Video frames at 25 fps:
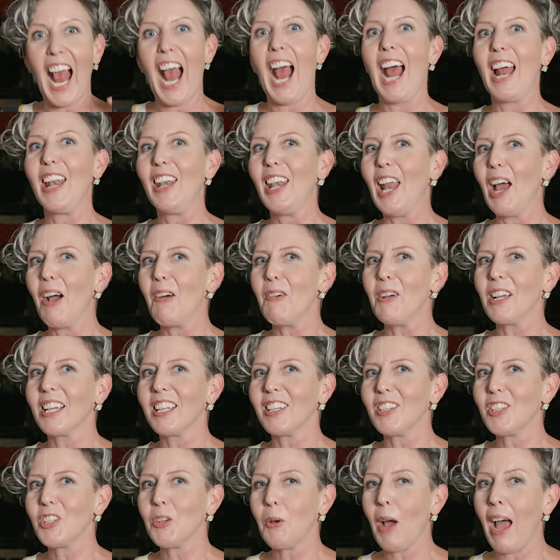And now we're going
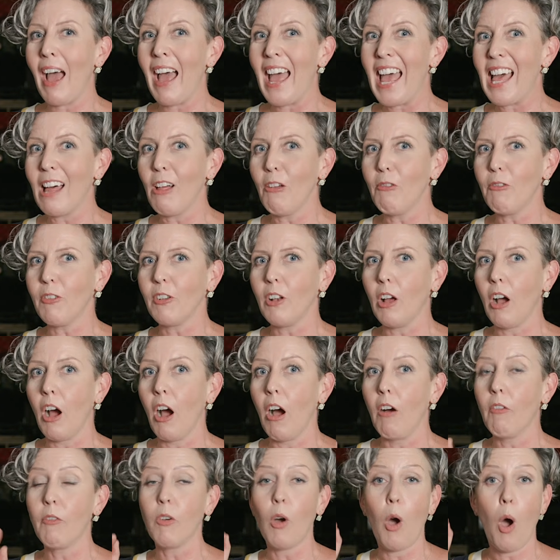to do our elf
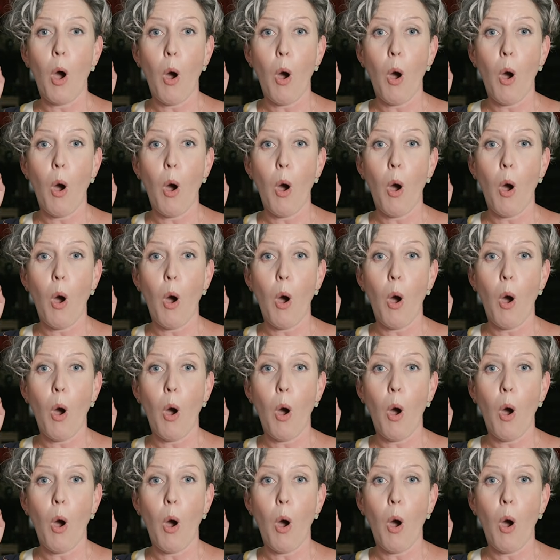laugh.